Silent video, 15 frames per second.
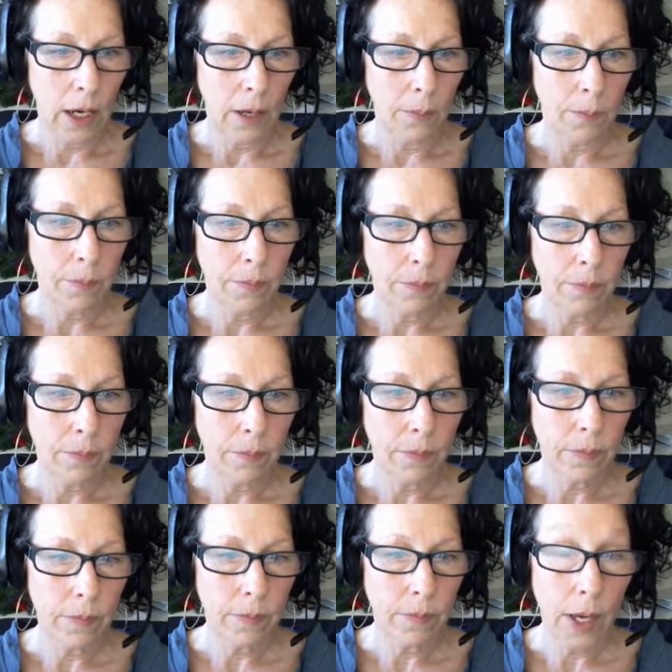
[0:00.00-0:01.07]

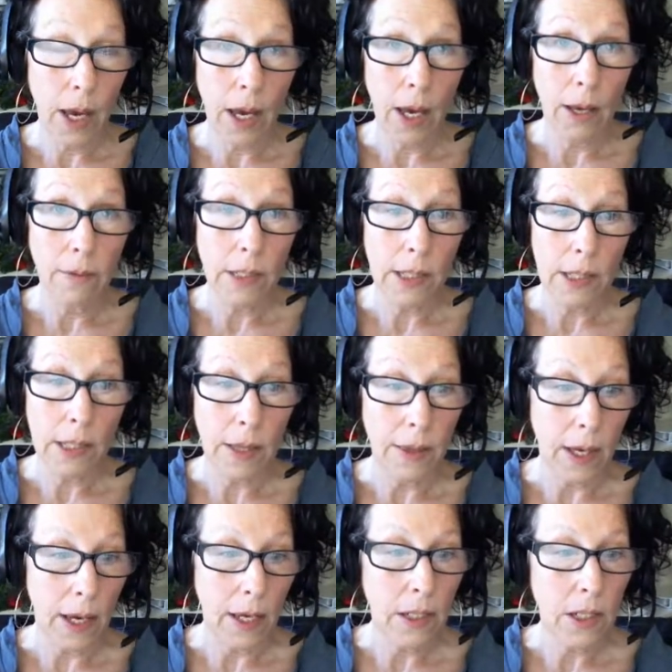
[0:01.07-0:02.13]
Having
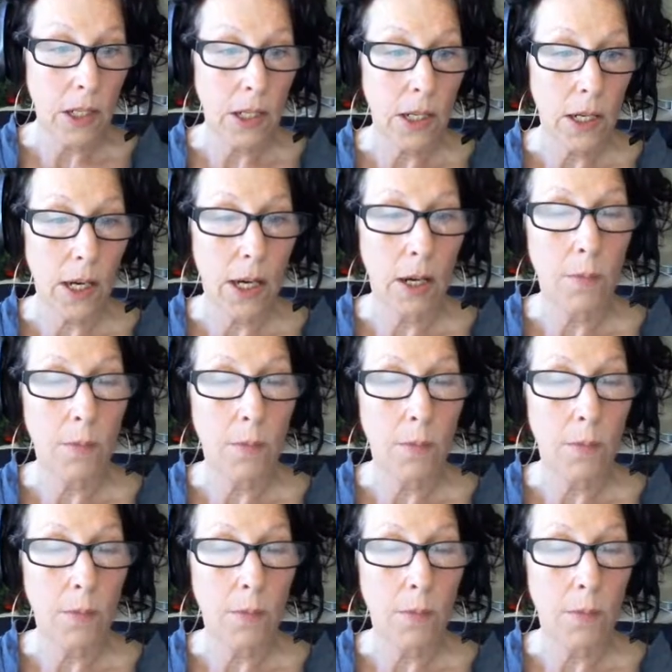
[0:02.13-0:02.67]
said that,